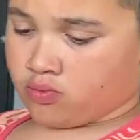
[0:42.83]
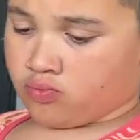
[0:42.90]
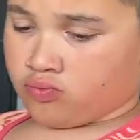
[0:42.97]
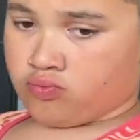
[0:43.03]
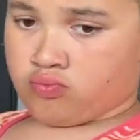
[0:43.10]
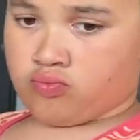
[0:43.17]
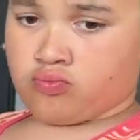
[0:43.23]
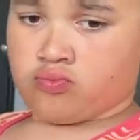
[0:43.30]
Oh no!
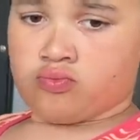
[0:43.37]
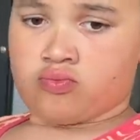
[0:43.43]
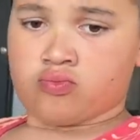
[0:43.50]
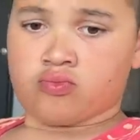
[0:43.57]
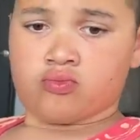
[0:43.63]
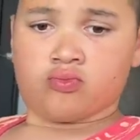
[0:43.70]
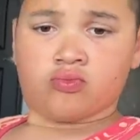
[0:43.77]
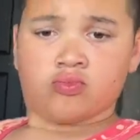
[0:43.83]

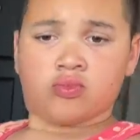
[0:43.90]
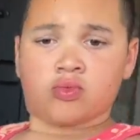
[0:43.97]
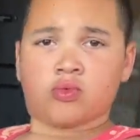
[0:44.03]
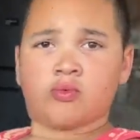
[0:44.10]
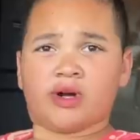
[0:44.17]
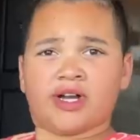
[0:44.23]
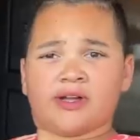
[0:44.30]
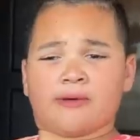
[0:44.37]
Now
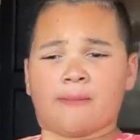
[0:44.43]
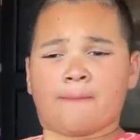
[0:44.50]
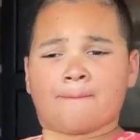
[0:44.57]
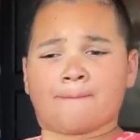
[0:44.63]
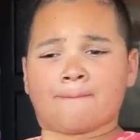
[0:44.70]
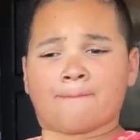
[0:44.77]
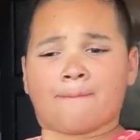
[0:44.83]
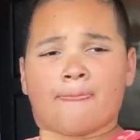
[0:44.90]
oh. I can't try it.